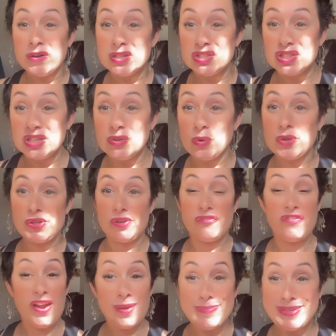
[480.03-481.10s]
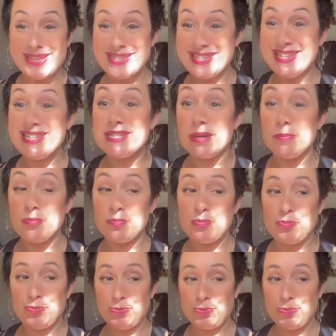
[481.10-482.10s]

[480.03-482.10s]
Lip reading: of origin or your family system.